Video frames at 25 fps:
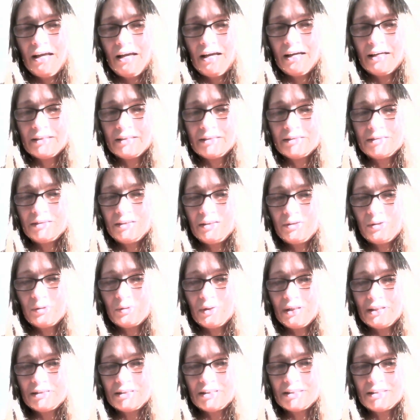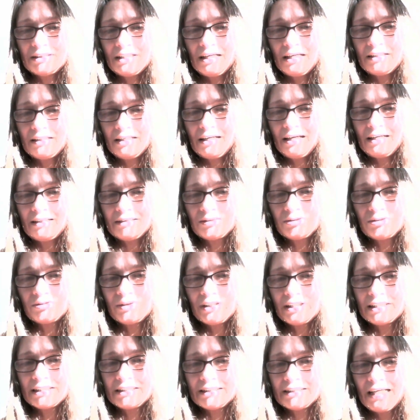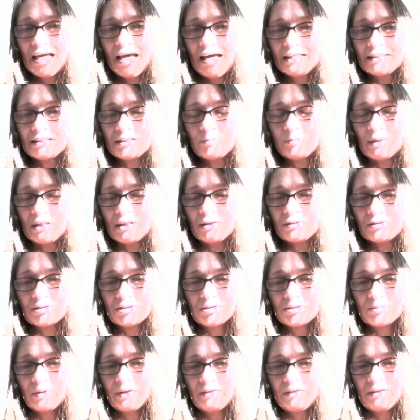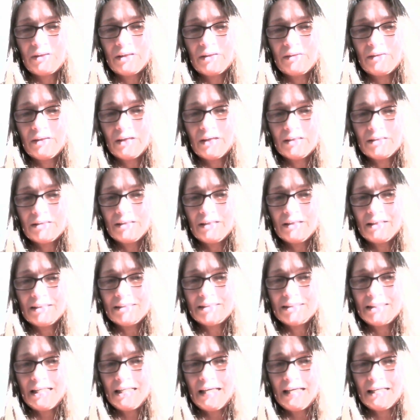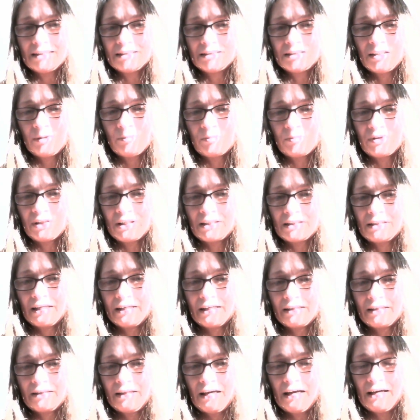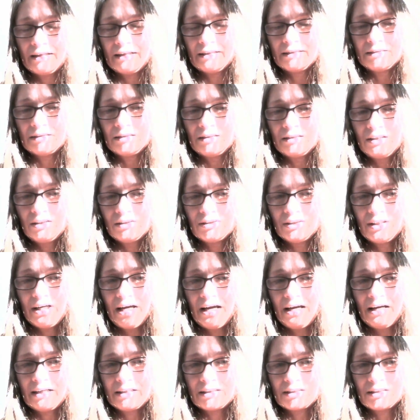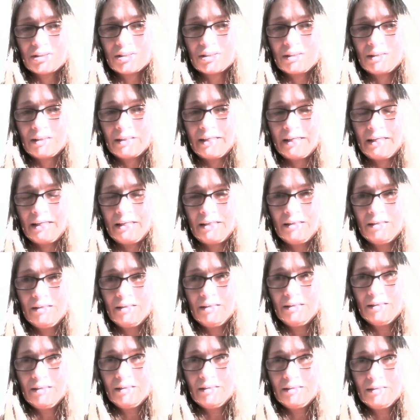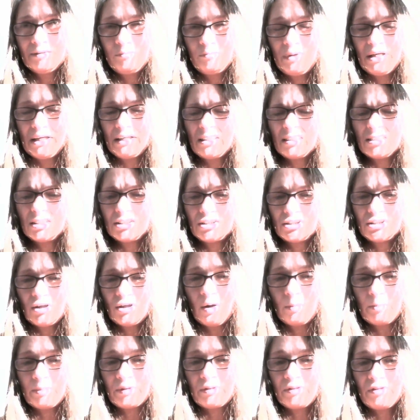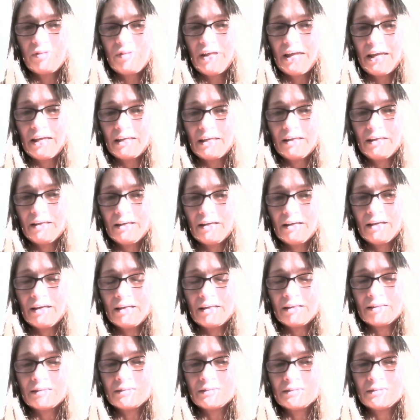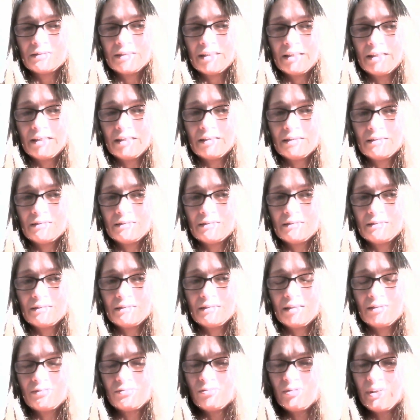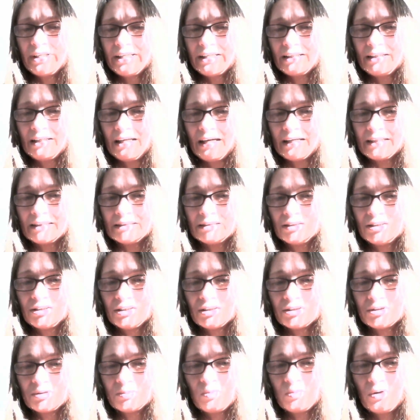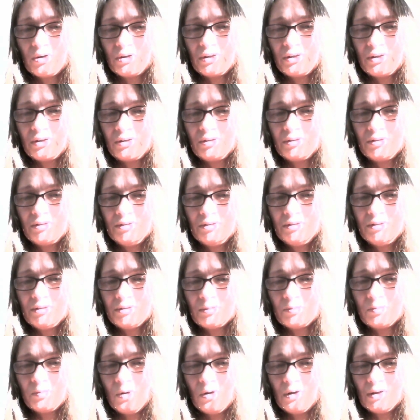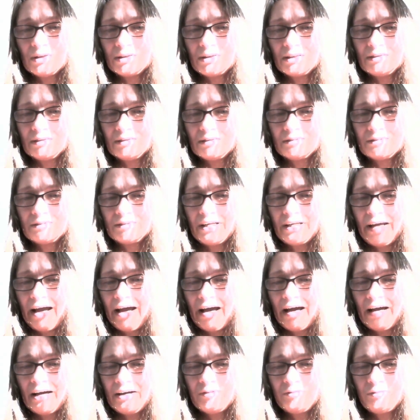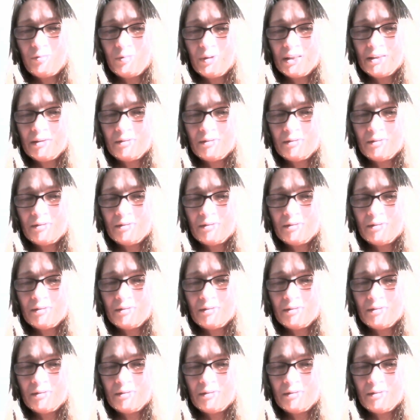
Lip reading: And it's really sad, to be honest with you, that it takes something like that to actually make you stop and think and realize just what you have